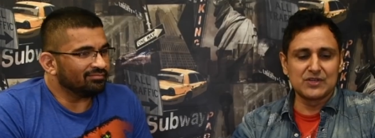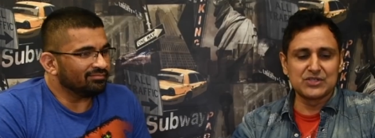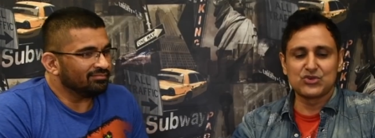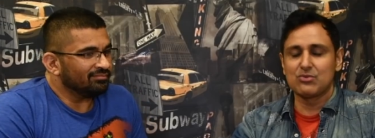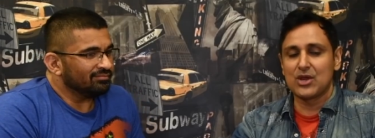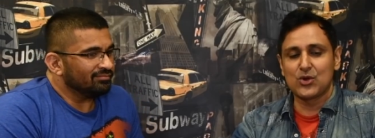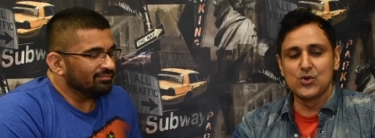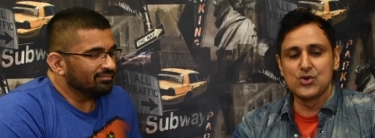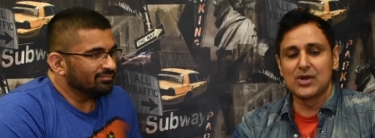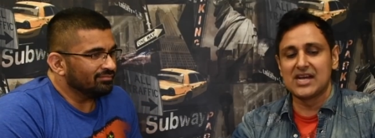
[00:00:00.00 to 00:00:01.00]
Speaker 1: versus Romero,
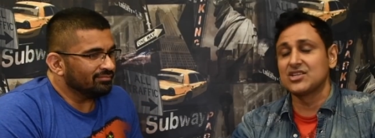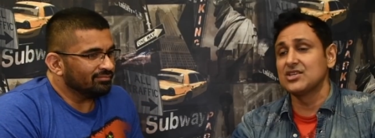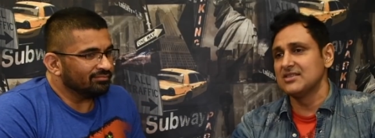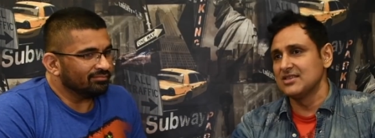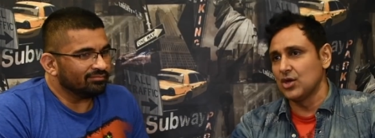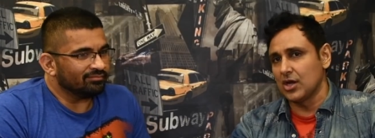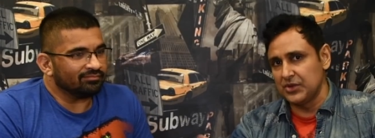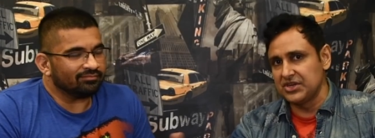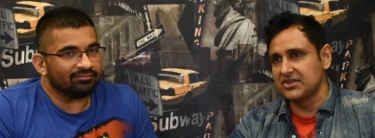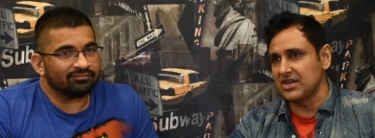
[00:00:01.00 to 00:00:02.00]
who you guys got.
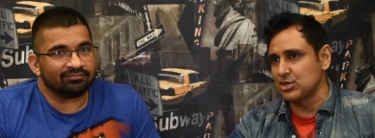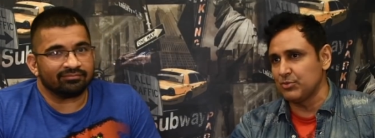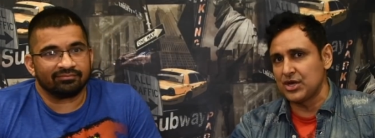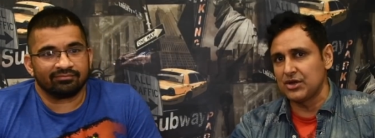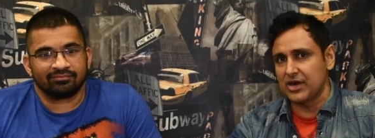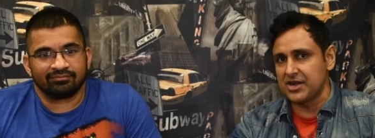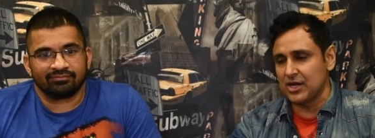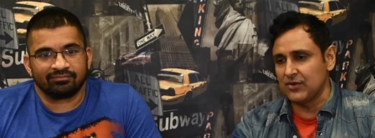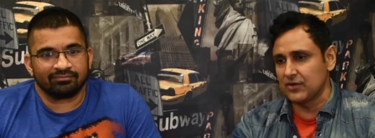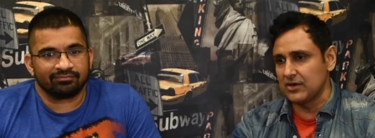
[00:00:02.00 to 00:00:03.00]
We did touch upon it right
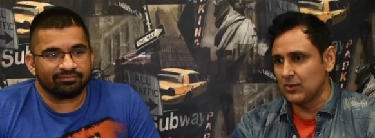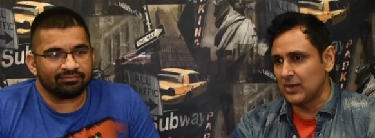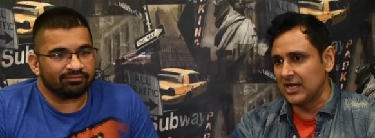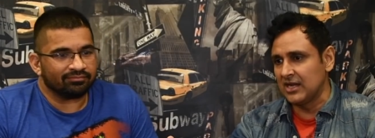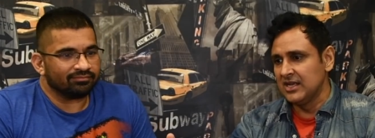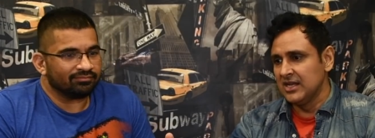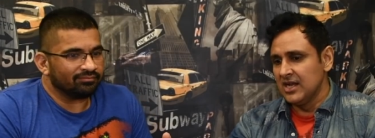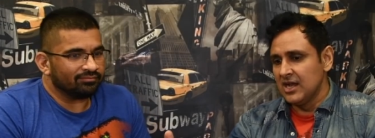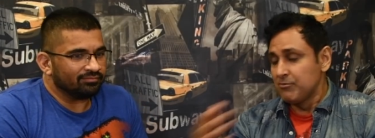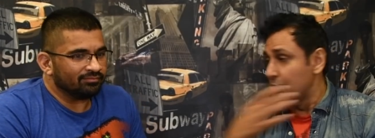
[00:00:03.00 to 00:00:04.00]
now for a little while.
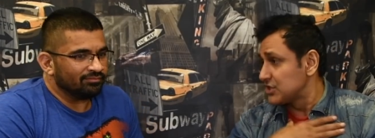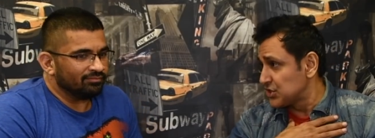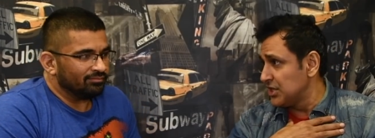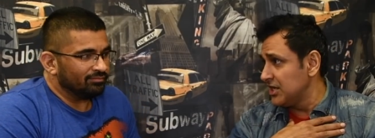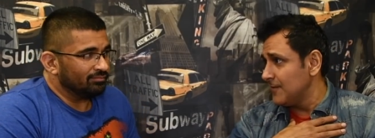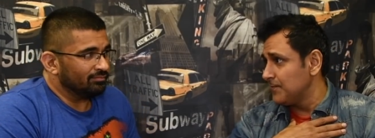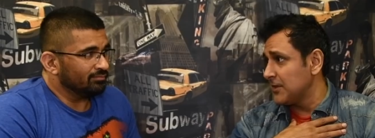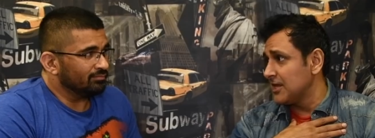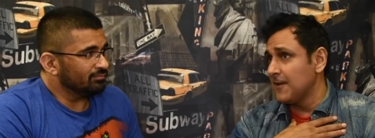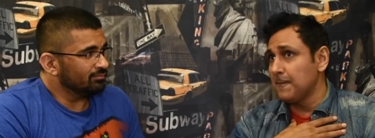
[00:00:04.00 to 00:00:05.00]
Personally,
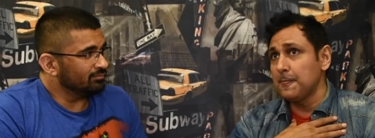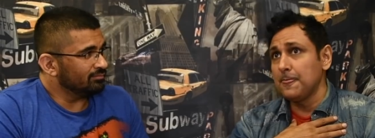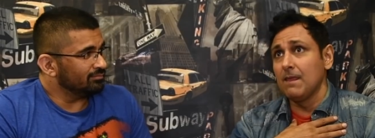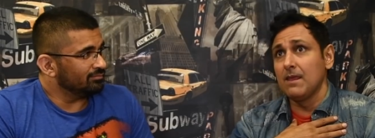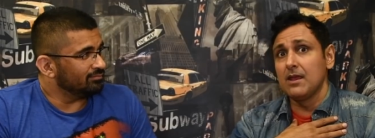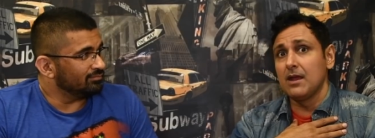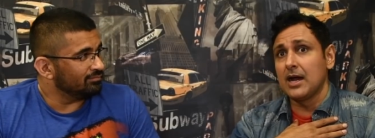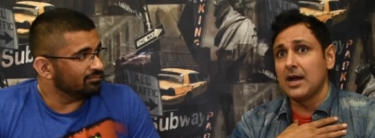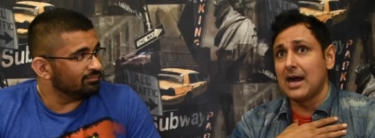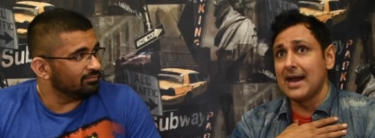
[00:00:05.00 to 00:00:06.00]

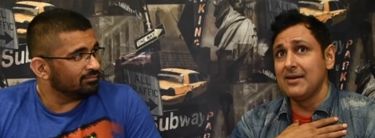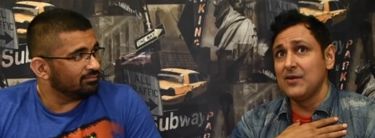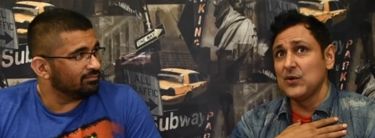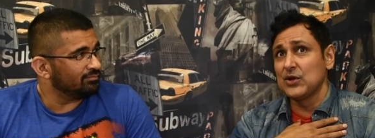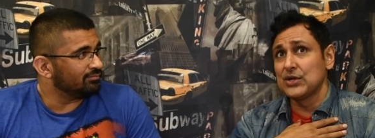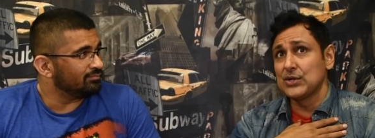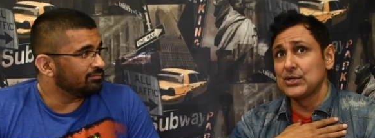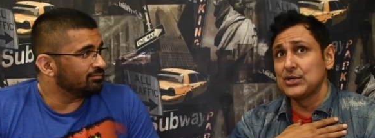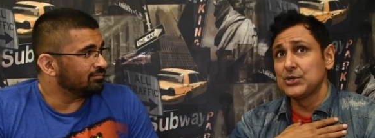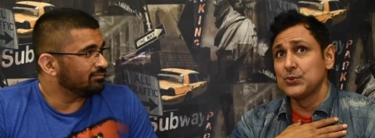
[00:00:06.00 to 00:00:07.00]
I, I
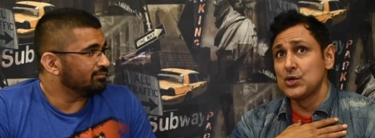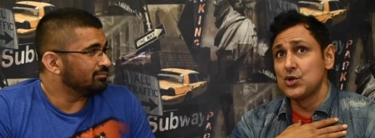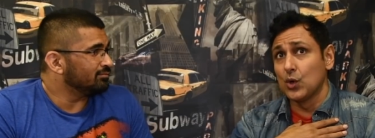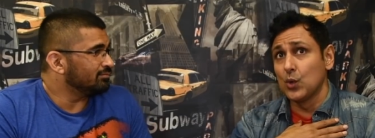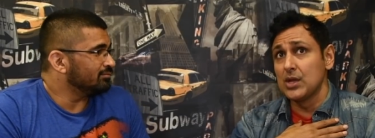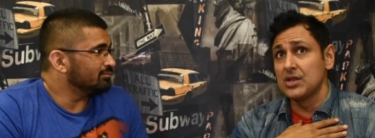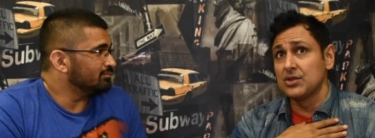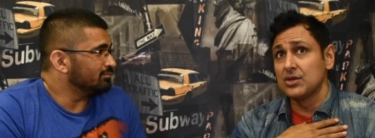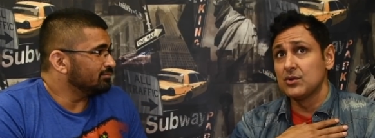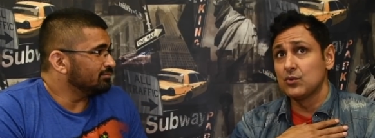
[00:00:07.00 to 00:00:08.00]
uh, uh, would go
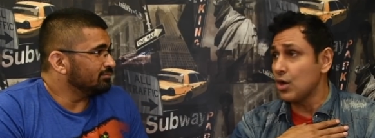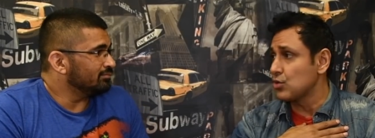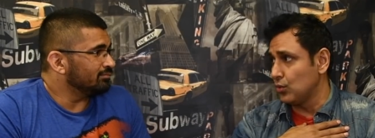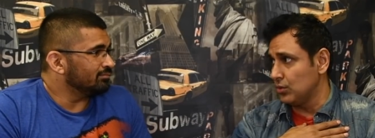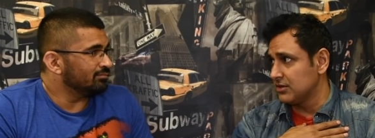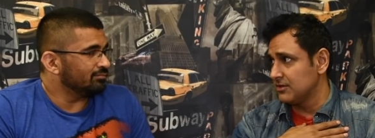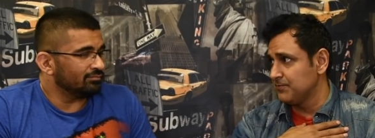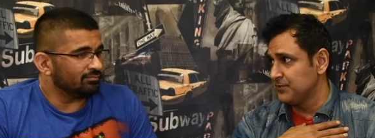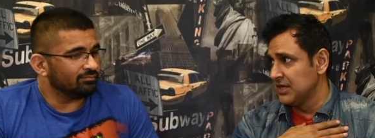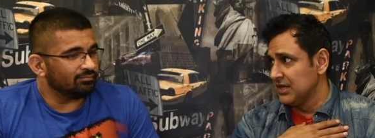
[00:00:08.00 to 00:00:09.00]
with Rockhold,
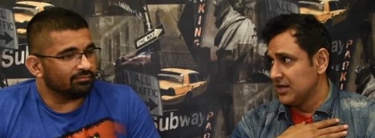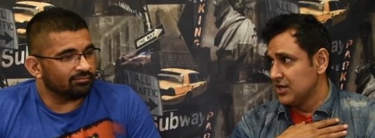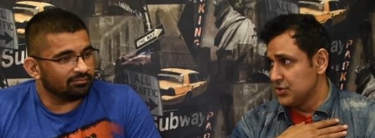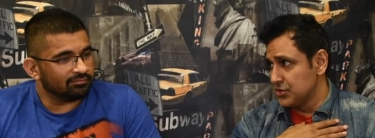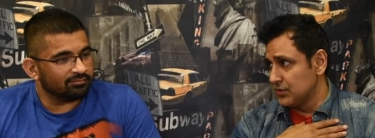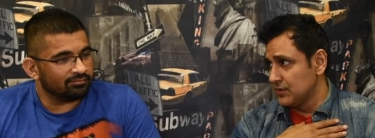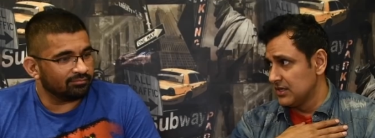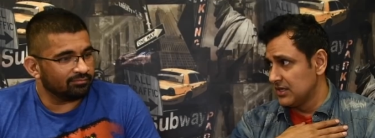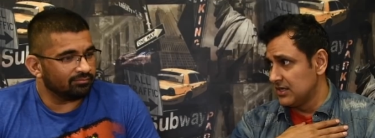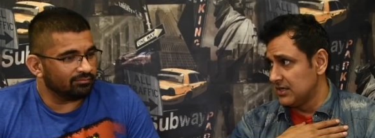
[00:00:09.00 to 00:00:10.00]
you know,
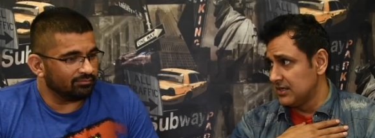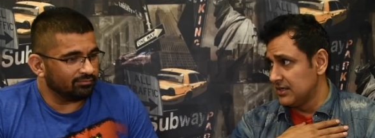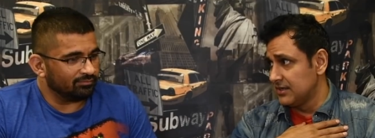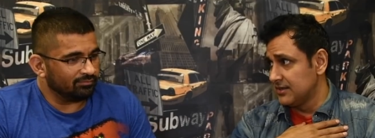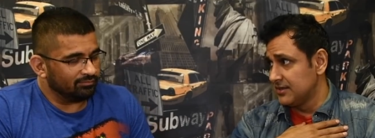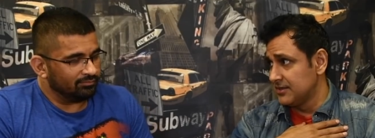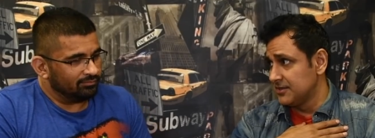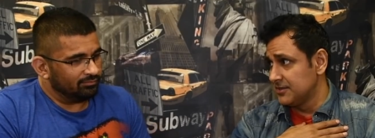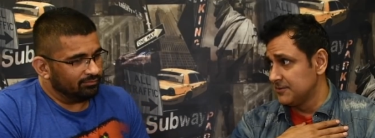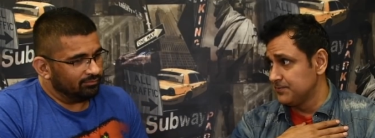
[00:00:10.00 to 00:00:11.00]

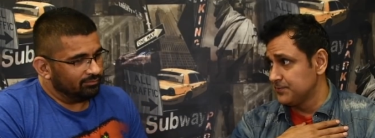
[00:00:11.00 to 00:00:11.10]
uh,